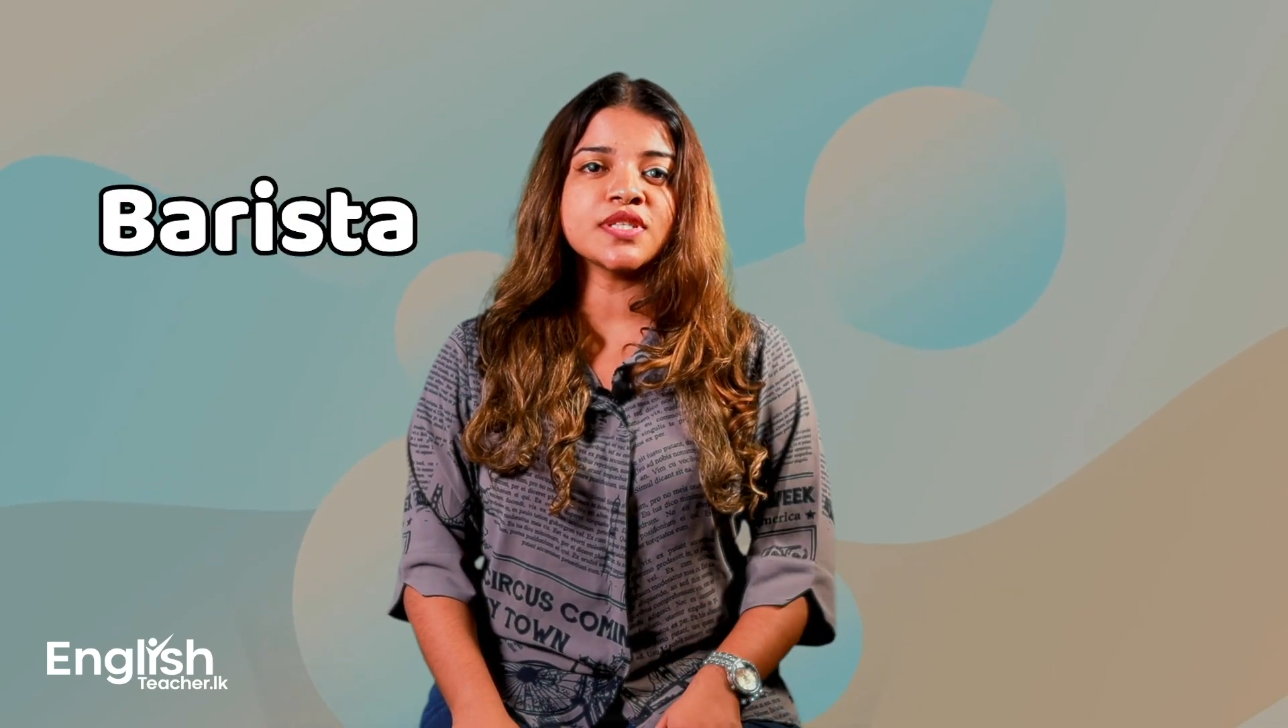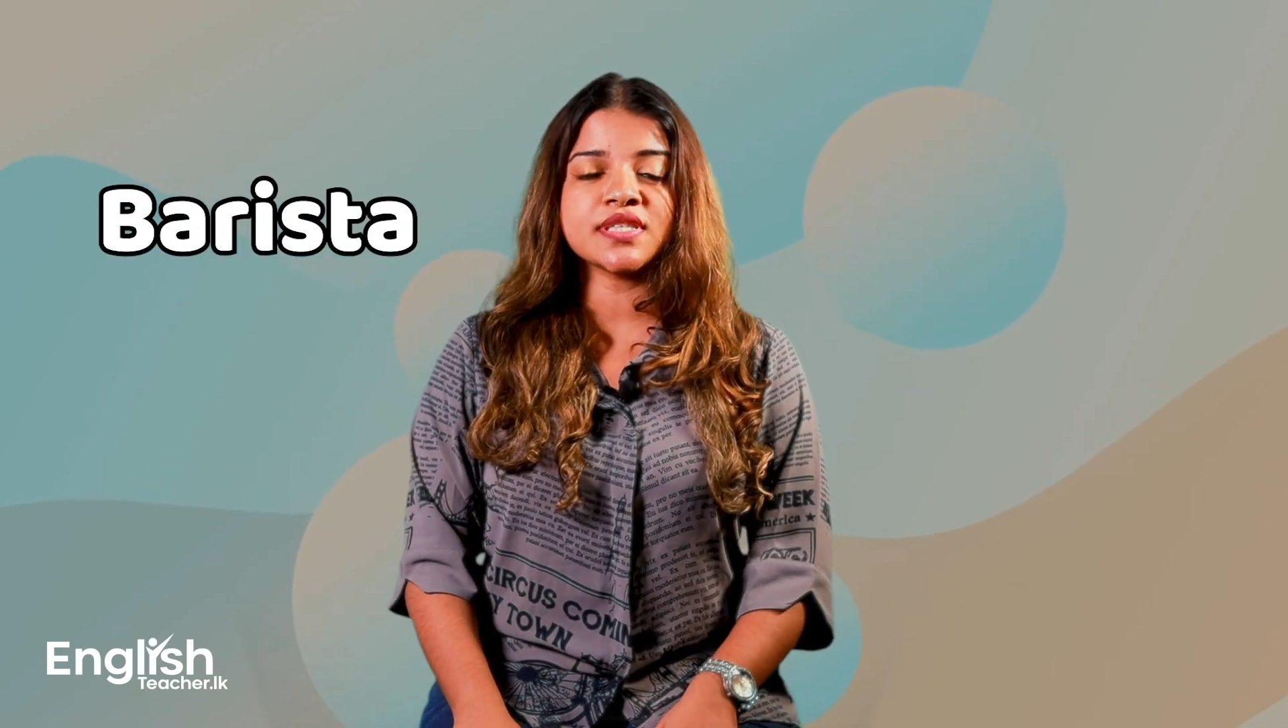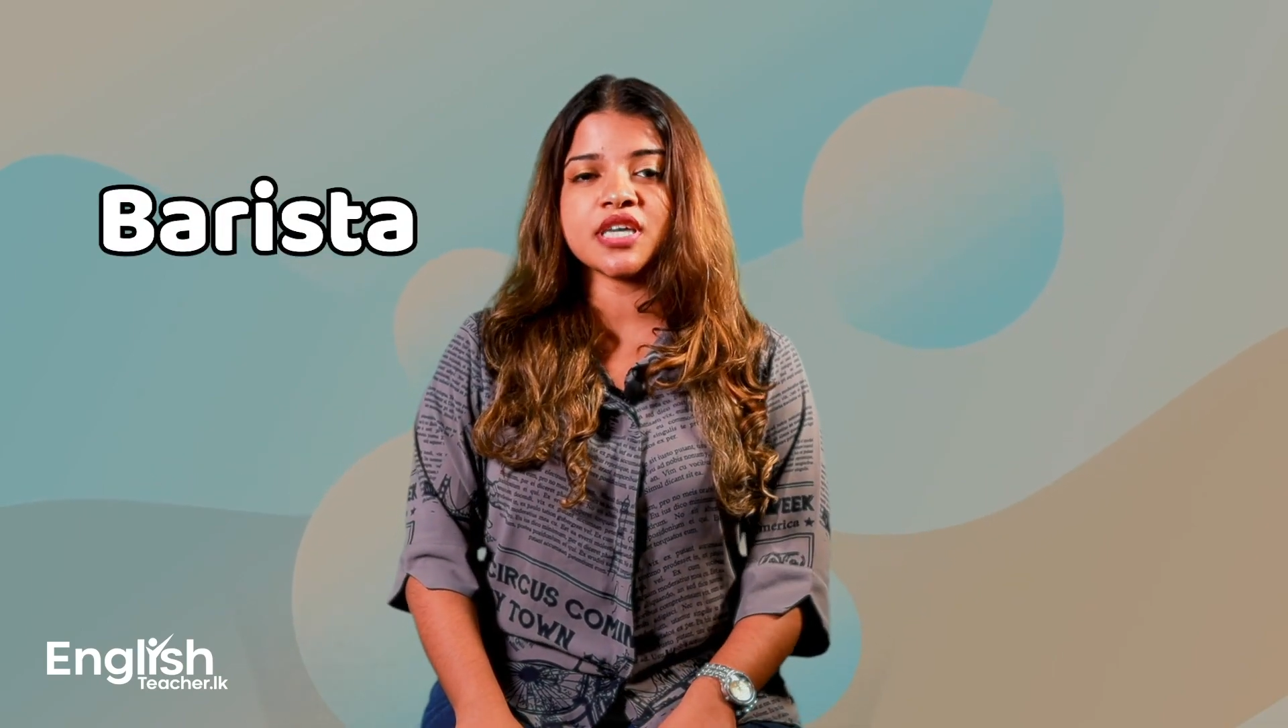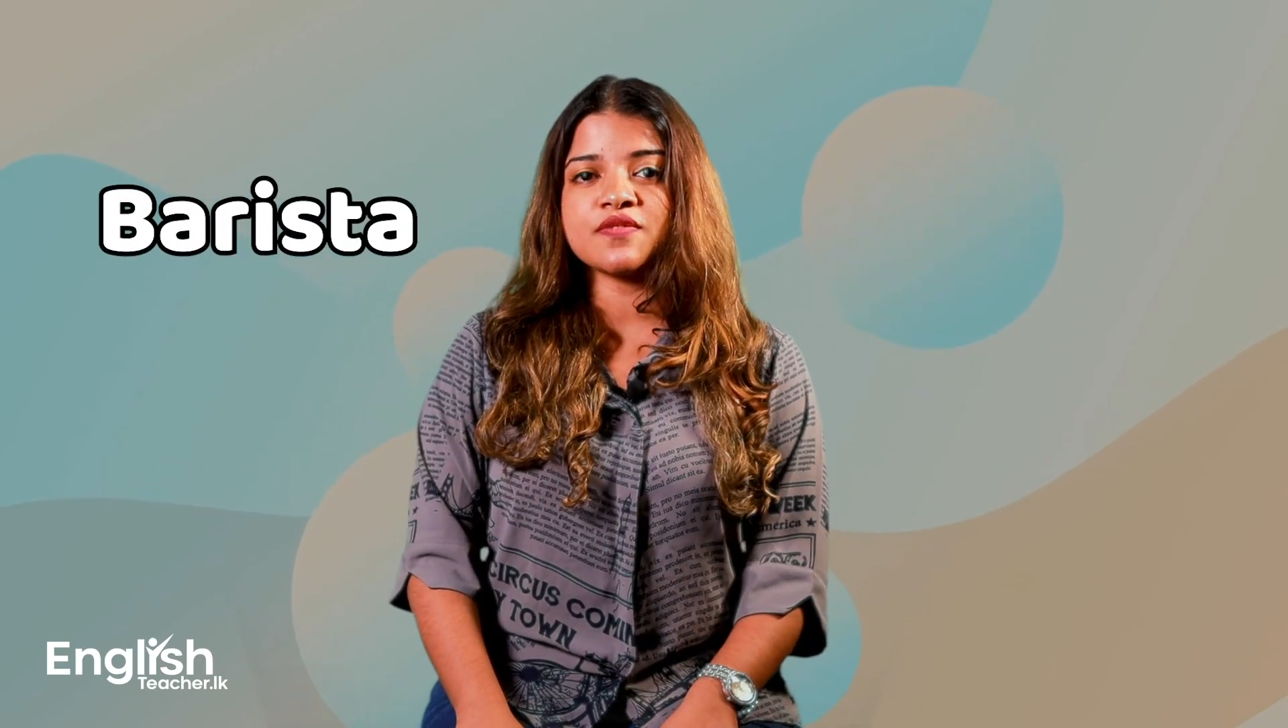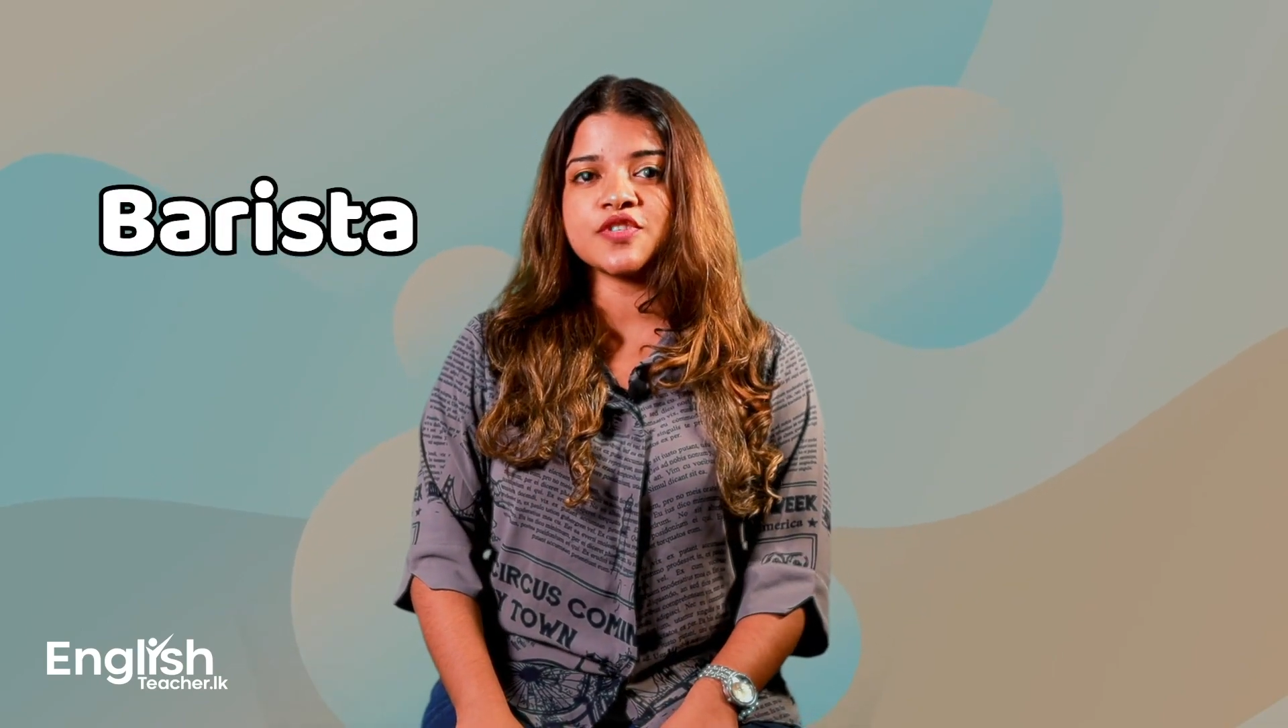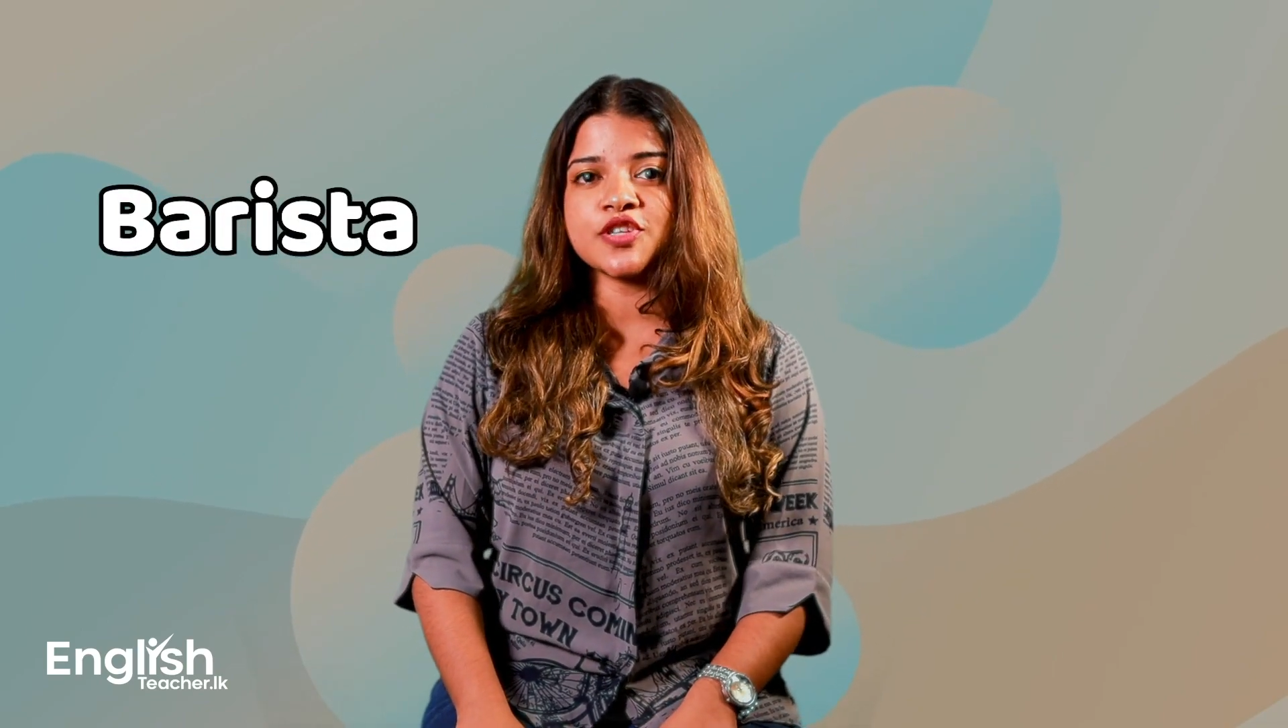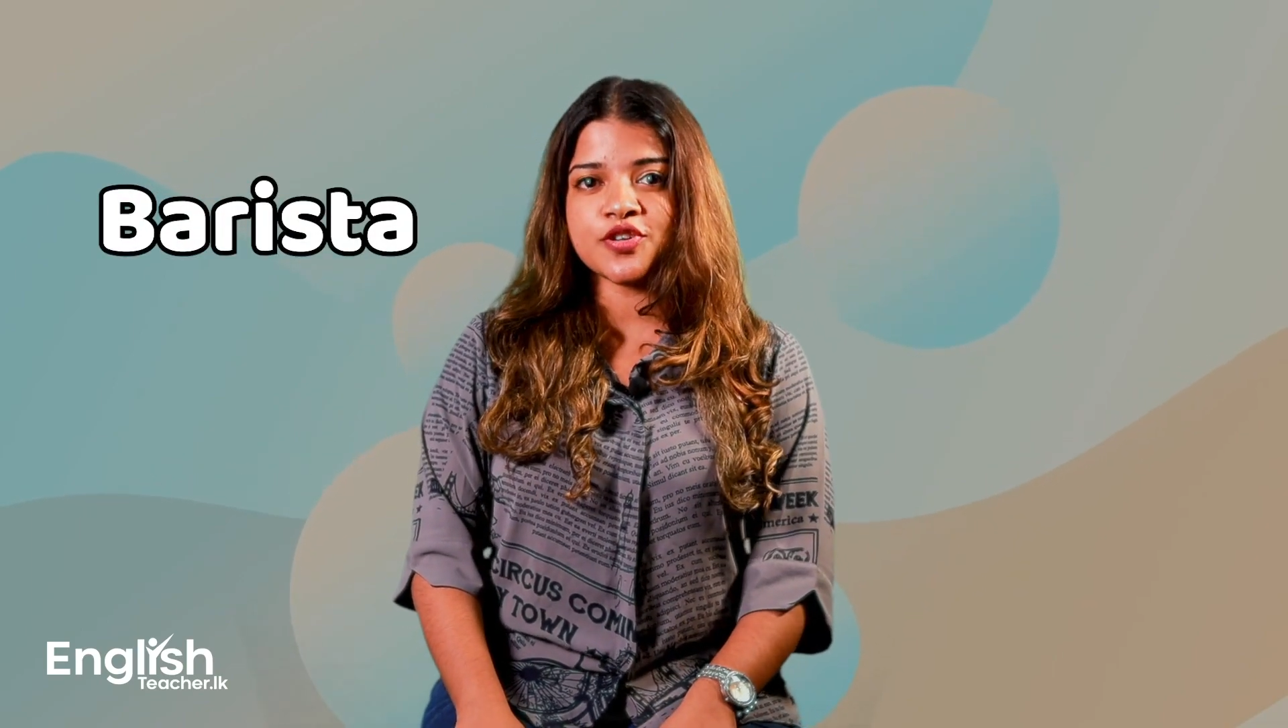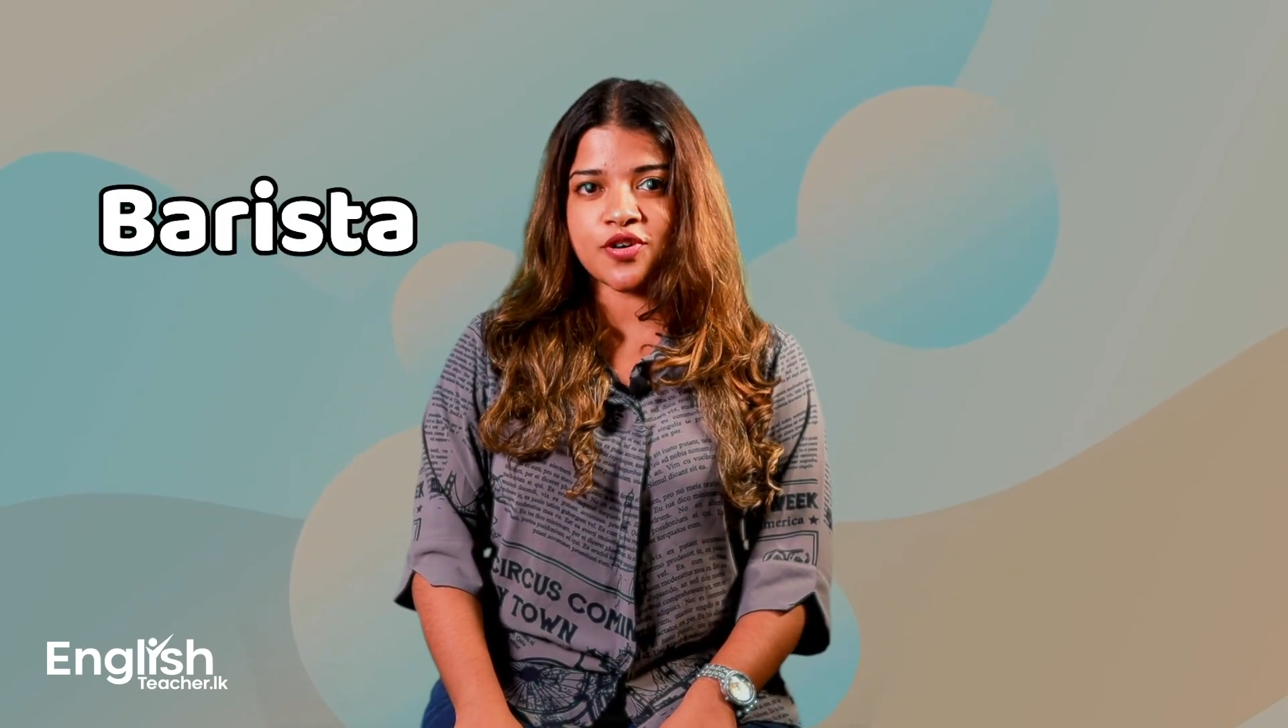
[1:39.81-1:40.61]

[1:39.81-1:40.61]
serves you